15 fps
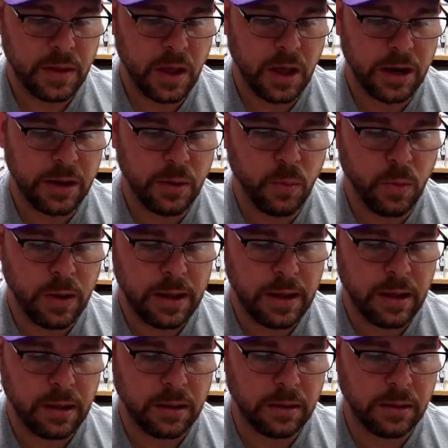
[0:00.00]

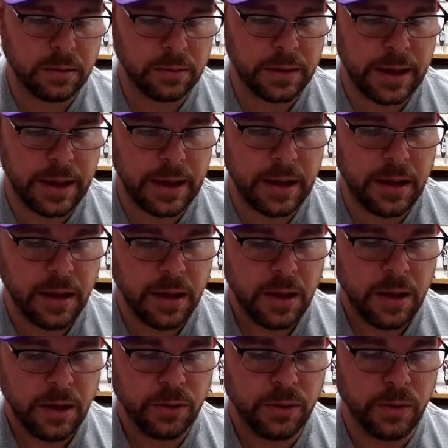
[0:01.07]
Honeywell, okay,
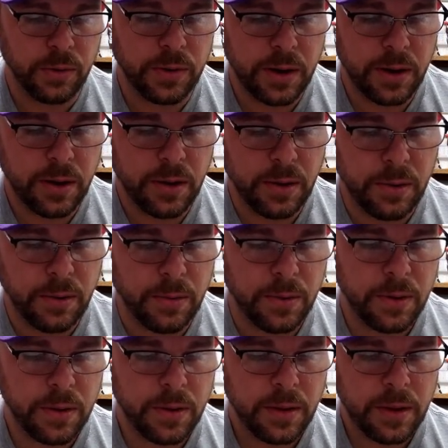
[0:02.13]
Goudot.
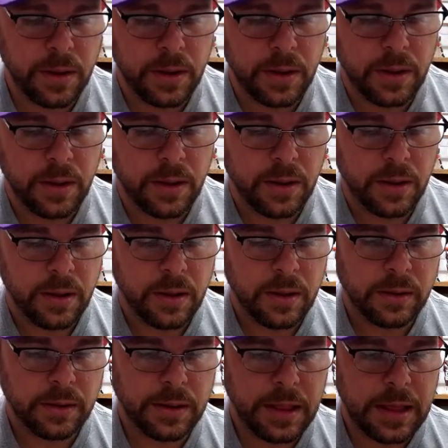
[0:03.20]

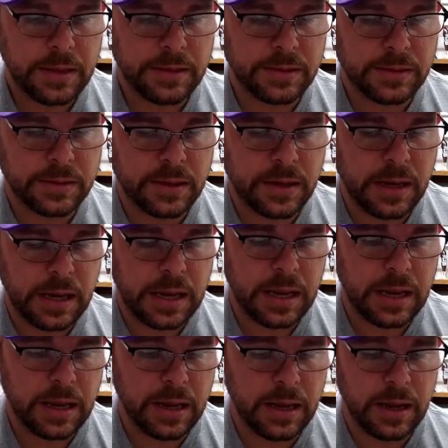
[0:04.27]
Let's
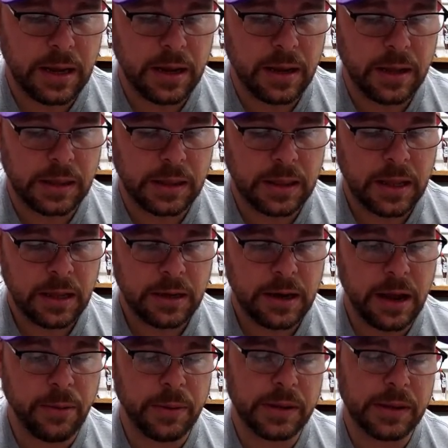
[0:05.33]
see.
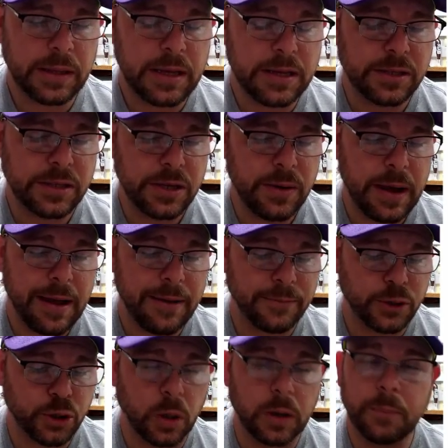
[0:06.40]
Now with this, you
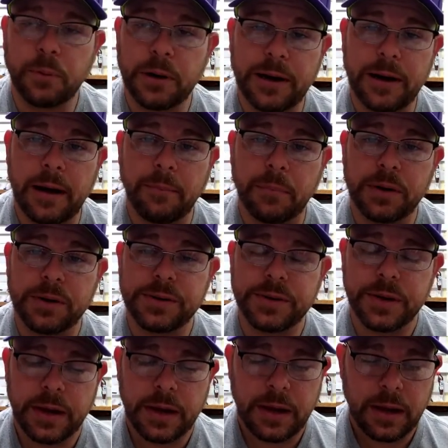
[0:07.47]
have short print numbers.